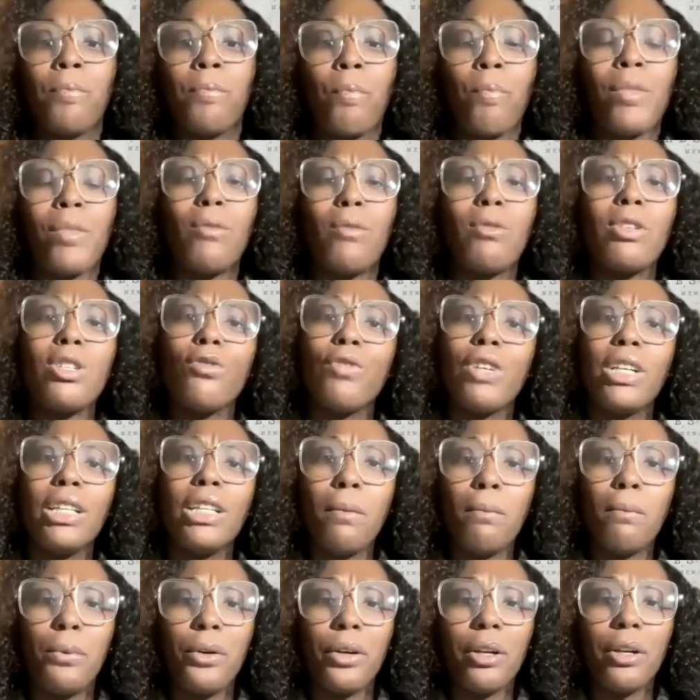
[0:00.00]
It was really
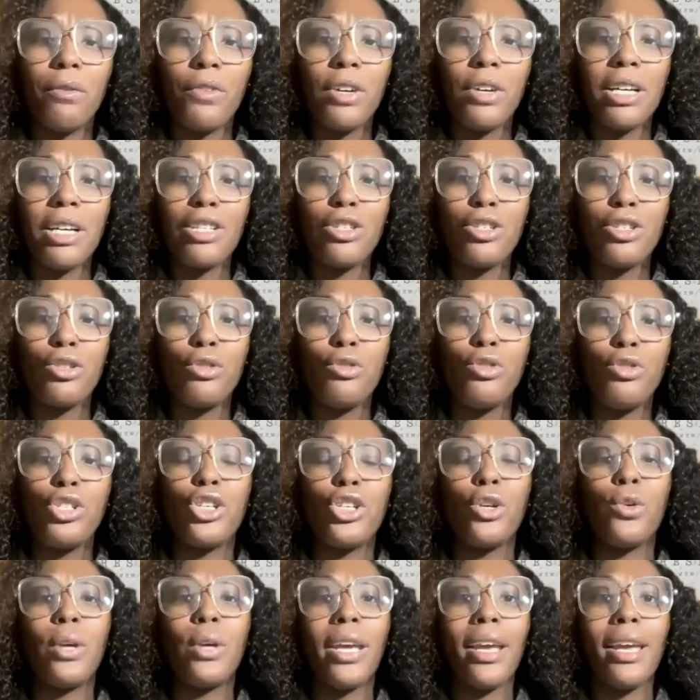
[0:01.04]
important for us to
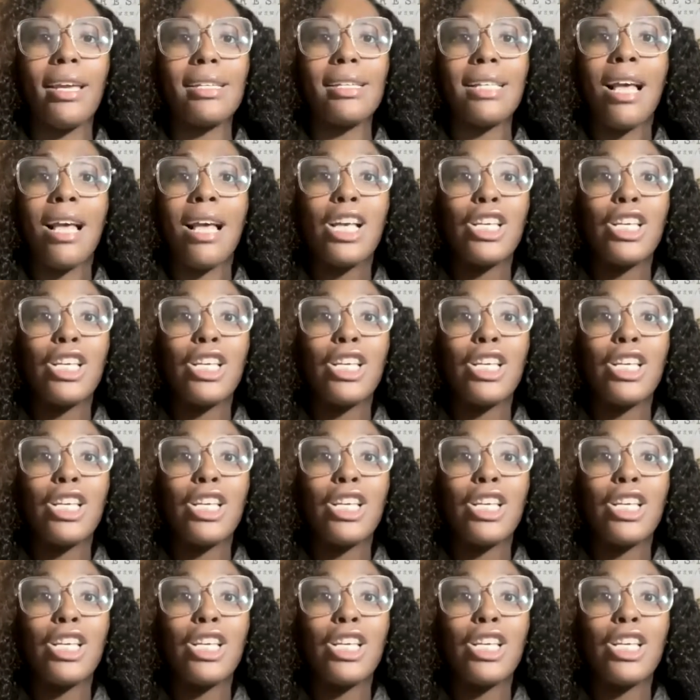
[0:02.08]
showcase